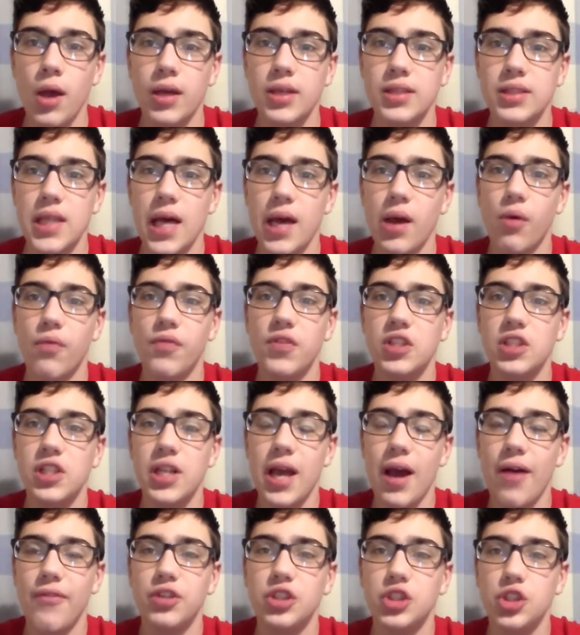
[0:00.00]
because they
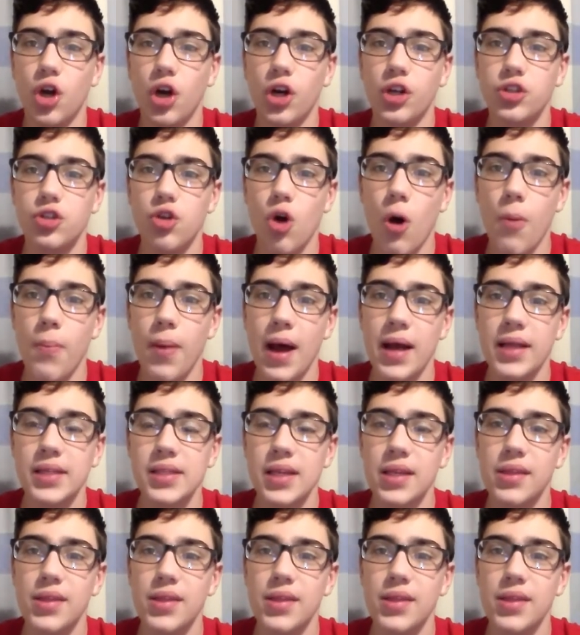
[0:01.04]
obviously have a giant top hat,